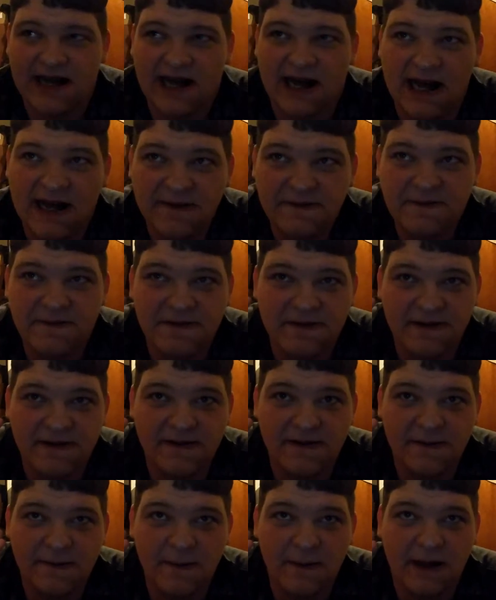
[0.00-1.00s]
half,
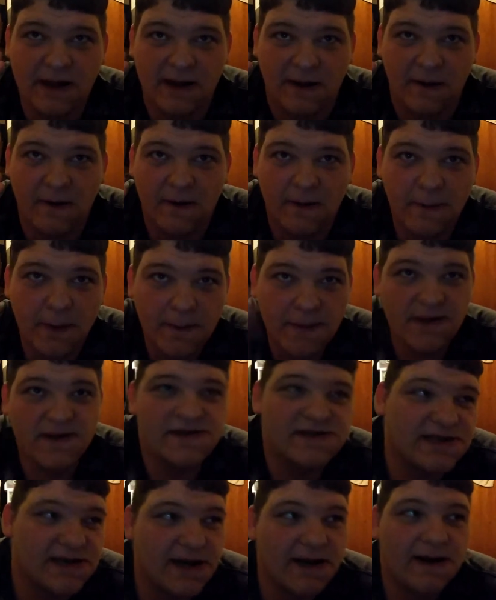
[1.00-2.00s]
like all my
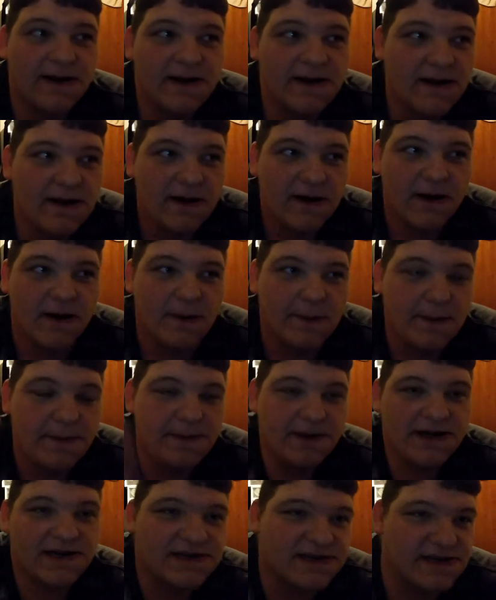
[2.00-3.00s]
music, all
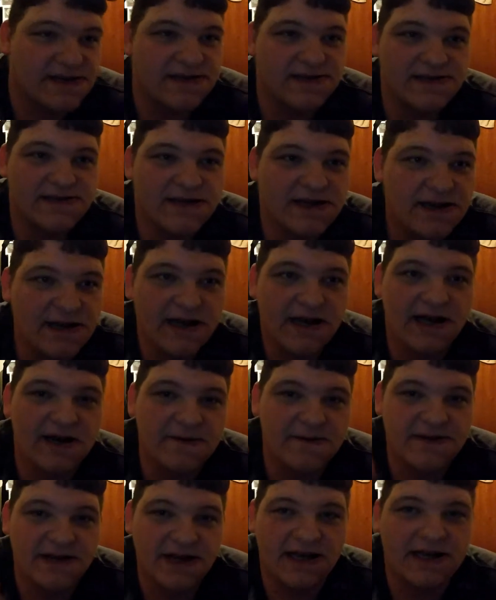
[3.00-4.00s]
my pictures,
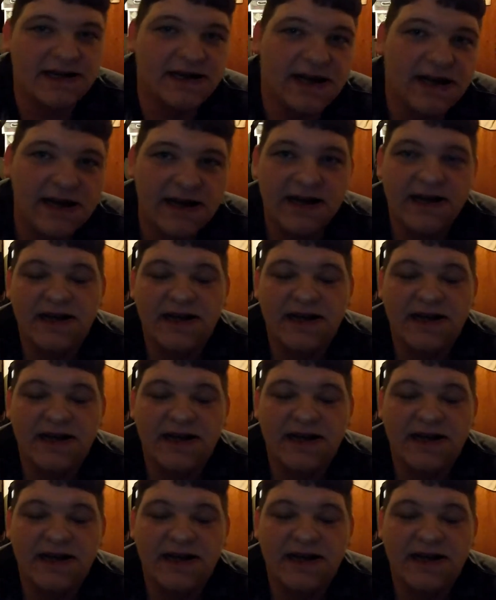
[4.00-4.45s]
and everything,